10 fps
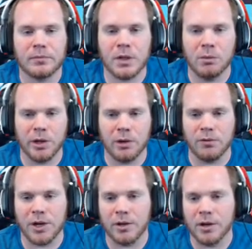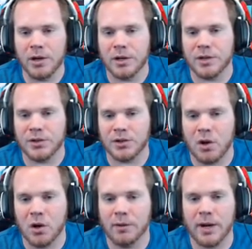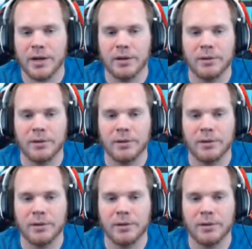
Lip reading: We're gonna go over here, because there's a heart right here.